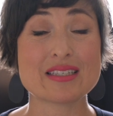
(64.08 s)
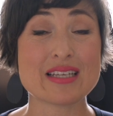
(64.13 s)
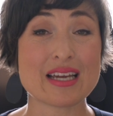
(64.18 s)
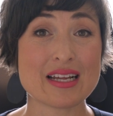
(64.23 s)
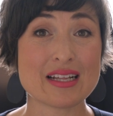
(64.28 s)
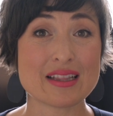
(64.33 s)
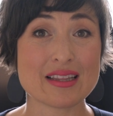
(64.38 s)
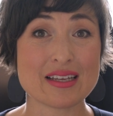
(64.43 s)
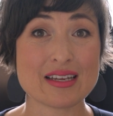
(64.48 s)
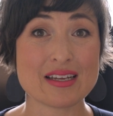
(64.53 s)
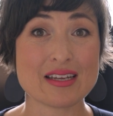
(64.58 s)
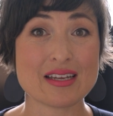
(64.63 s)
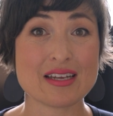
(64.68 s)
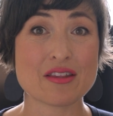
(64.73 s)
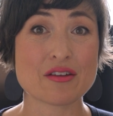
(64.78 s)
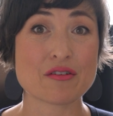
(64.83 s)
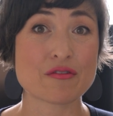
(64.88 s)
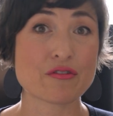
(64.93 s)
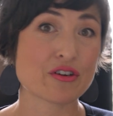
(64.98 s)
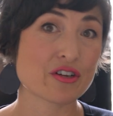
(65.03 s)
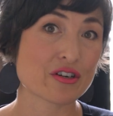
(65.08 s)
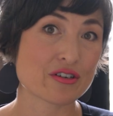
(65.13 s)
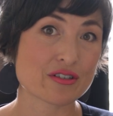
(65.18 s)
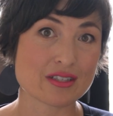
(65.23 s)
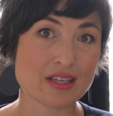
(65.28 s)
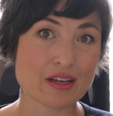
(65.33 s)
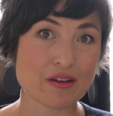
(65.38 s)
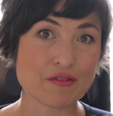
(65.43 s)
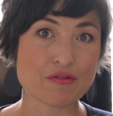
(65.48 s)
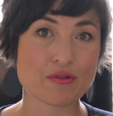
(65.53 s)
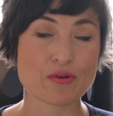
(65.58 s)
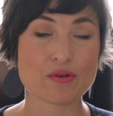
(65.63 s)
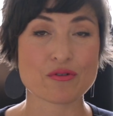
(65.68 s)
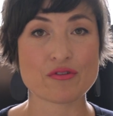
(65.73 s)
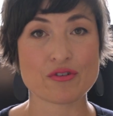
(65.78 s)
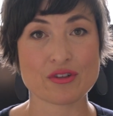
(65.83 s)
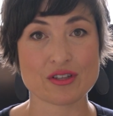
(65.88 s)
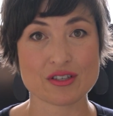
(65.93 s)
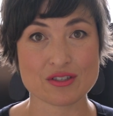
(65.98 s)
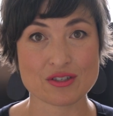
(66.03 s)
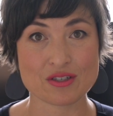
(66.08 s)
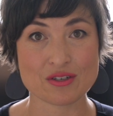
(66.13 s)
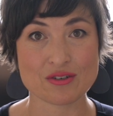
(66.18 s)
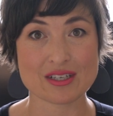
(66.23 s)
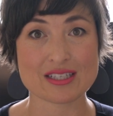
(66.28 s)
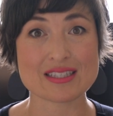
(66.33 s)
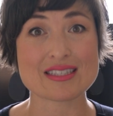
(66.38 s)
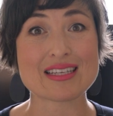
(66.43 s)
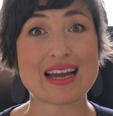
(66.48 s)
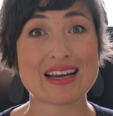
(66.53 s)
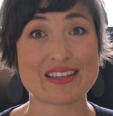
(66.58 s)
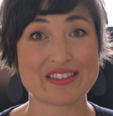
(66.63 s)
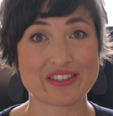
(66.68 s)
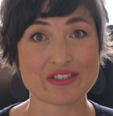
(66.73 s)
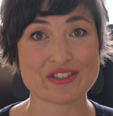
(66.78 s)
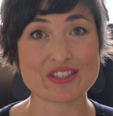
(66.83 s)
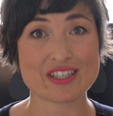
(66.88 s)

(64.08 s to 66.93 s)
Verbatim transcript: daily, either for yourself or for the students as you're